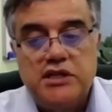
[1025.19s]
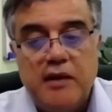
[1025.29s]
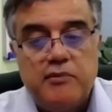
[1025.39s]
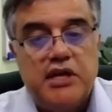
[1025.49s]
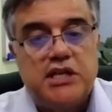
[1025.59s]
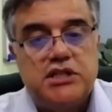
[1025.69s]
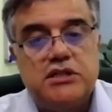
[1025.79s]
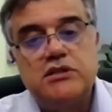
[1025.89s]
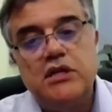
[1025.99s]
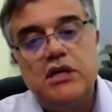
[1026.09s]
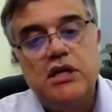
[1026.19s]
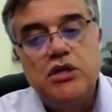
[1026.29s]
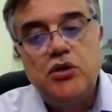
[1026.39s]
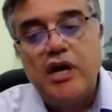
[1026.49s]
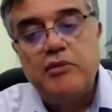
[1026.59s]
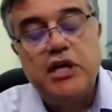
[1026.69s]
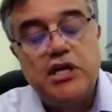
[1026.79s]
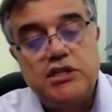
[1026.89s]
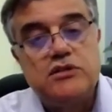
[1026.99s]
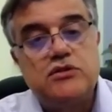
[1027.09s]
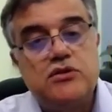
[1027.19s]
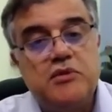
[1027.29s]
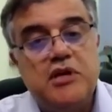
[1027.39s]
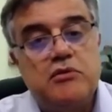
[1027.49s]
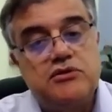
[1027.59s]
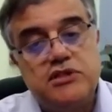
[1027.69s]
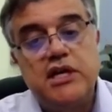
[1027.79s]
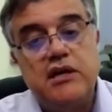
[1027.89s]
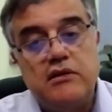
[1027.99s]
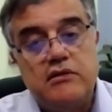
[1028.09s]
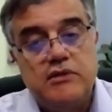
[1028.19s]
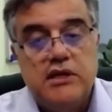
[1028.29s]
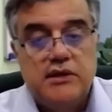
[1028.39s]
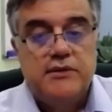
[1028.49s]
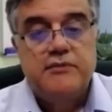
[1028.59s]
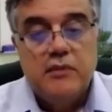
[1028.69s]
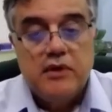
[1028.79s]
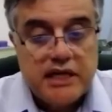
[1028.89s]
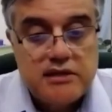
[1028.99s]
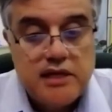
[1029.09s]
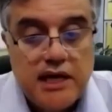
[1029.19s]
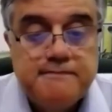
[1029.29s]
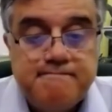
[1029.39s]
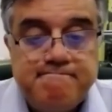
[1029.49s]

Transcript: the applications, your applications to be able to scale. Next slide.